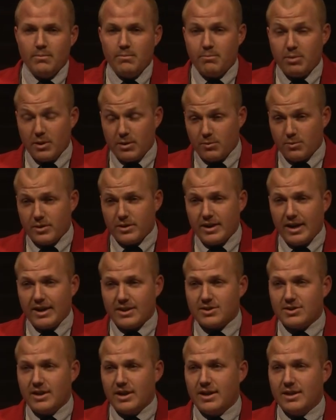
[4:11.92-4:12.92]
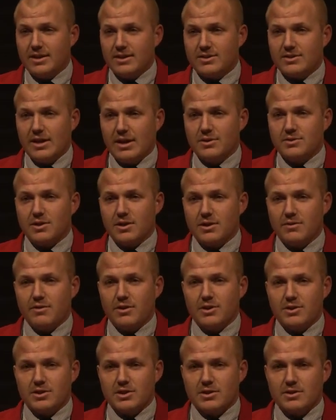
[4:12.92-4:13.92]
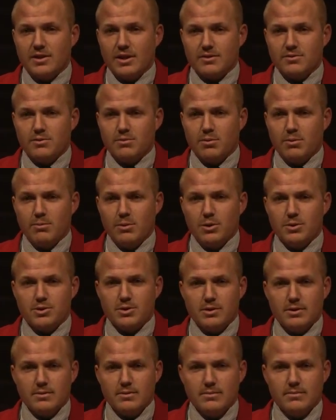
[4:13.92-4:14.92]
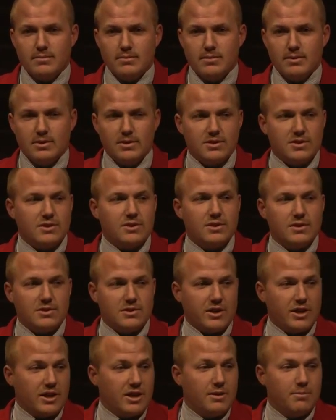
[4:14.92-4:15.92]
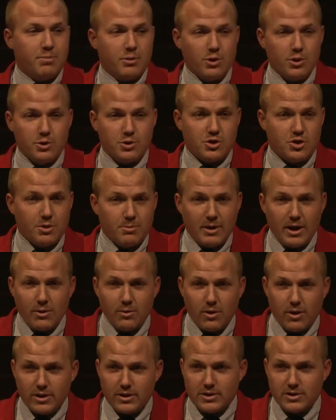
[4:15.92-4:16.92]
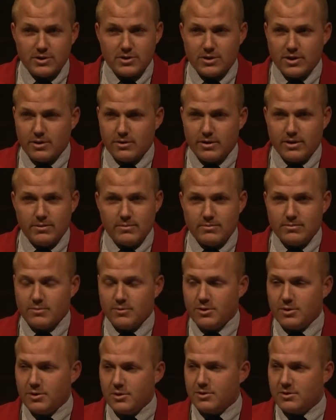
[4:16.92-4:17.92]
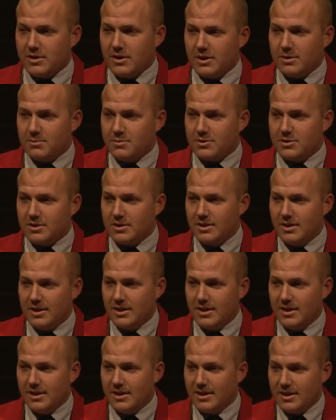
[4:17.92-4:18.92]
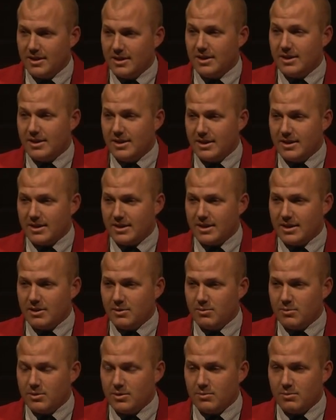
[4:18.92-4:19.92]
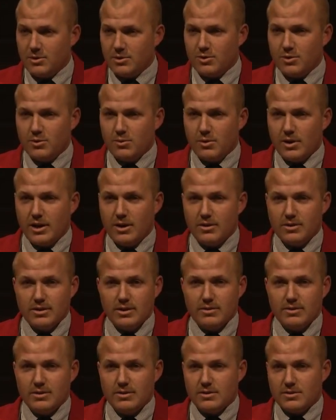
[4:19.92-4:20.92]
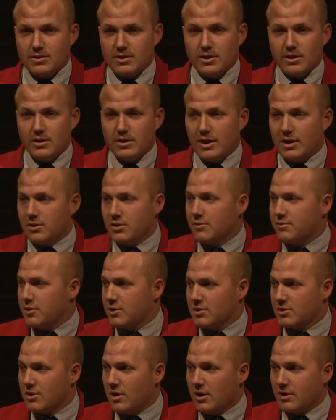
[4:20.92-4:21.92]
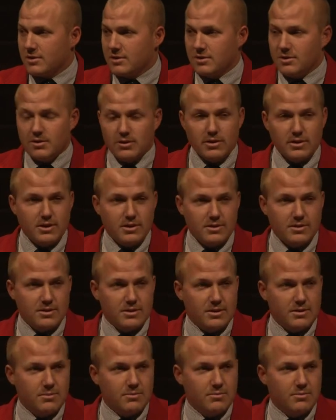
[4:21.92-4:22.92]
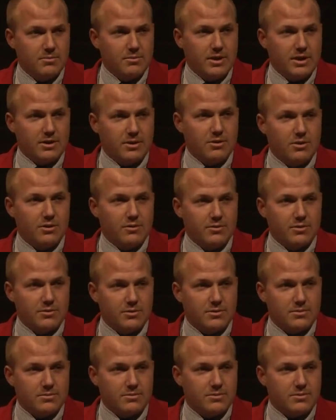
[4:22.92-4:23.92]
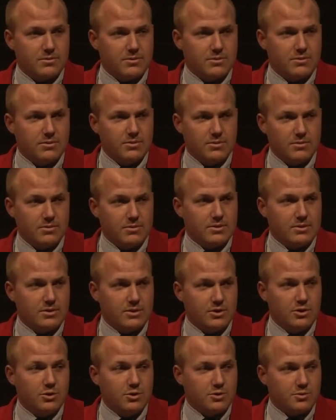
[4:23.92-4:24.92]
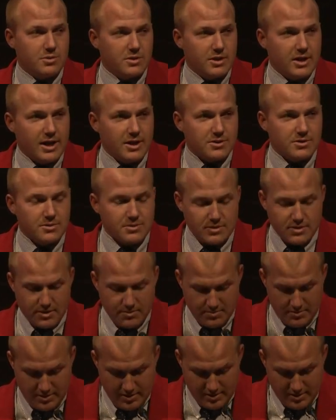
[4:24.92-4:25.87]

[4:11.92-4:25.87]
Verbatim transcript: But with that said, it sounds like a very successful promotion. Ziggy, Bruce, you may want to consider it with your teams. I think it would do well. Sunil, I don't know if you can talk to Jurgen. It may go over huge with the national team.